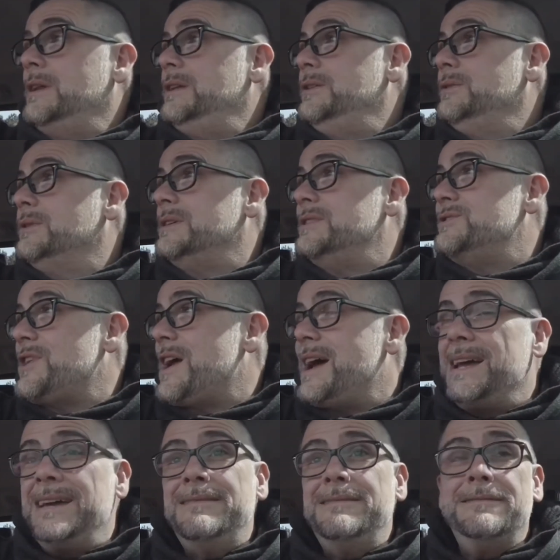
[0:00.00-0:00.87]
do a
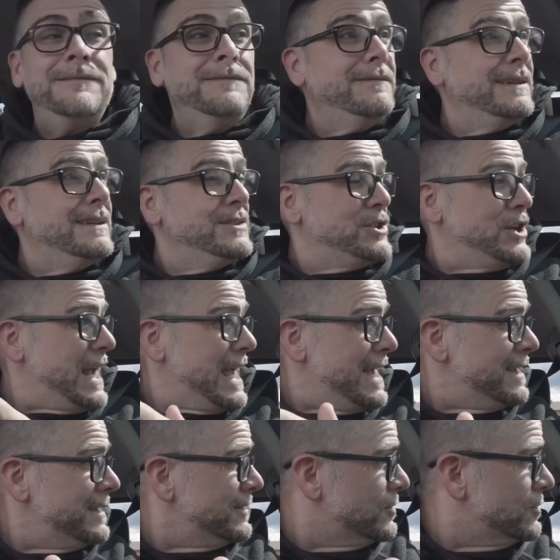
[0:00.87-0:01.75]
drive and
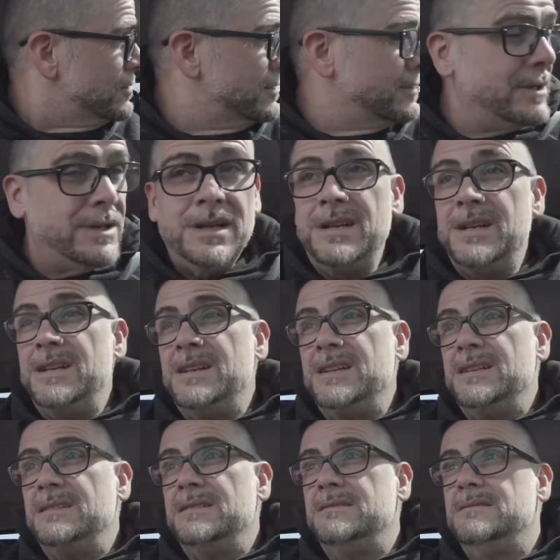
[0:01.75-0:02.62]
chat, or
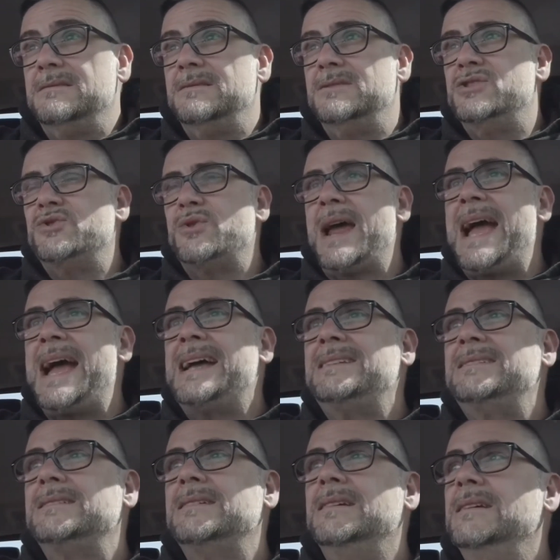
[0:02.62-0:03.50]
a
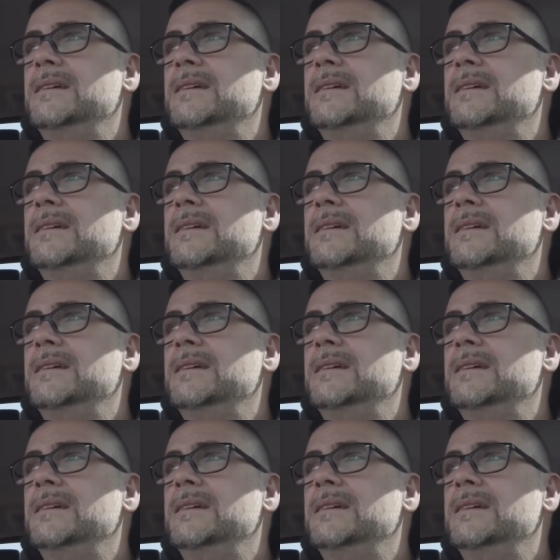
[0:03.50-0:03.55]
DRAT,